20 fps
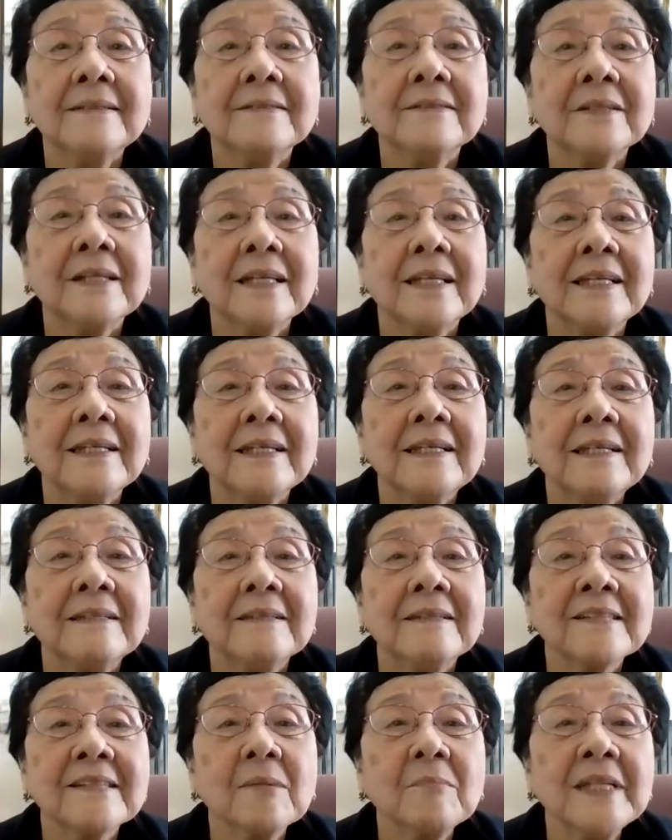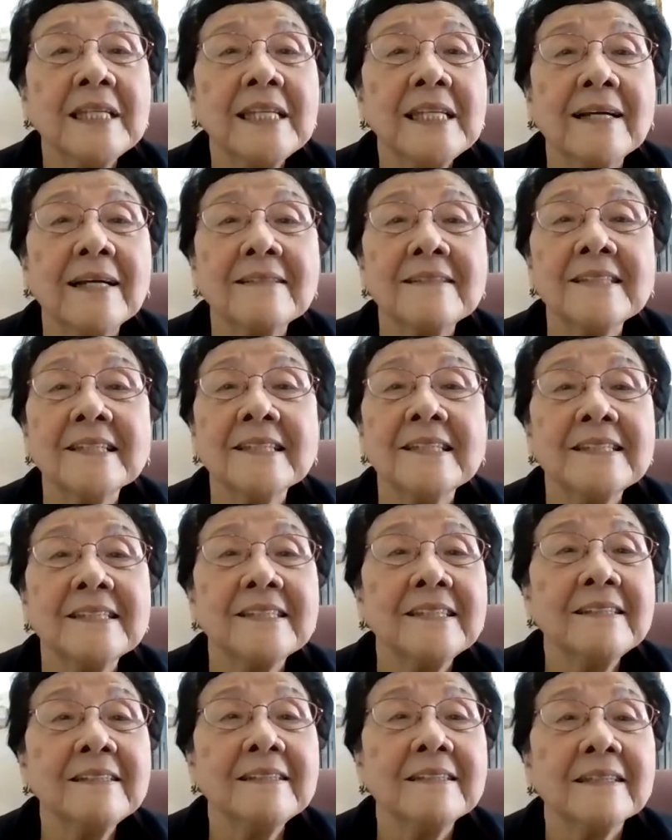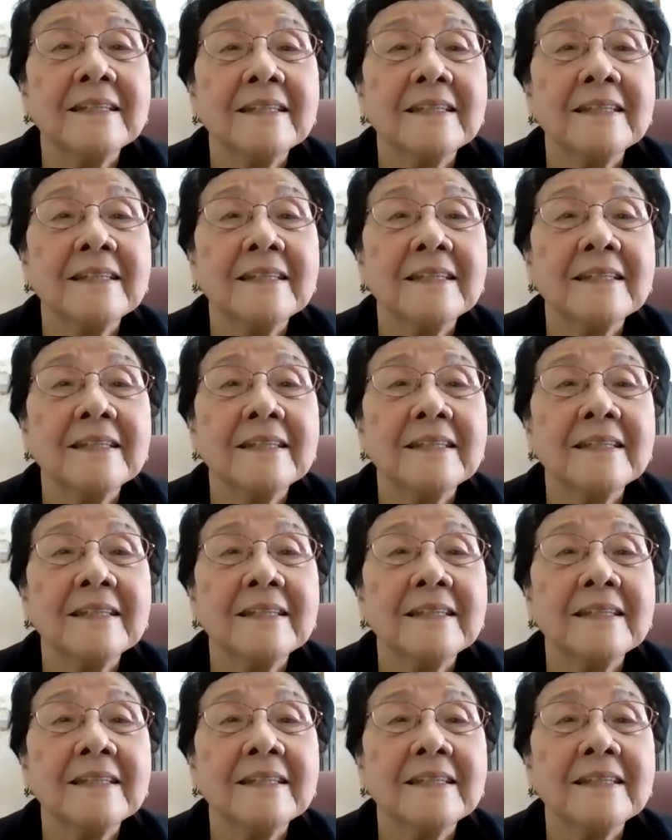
Okay. Somebody answered, is it?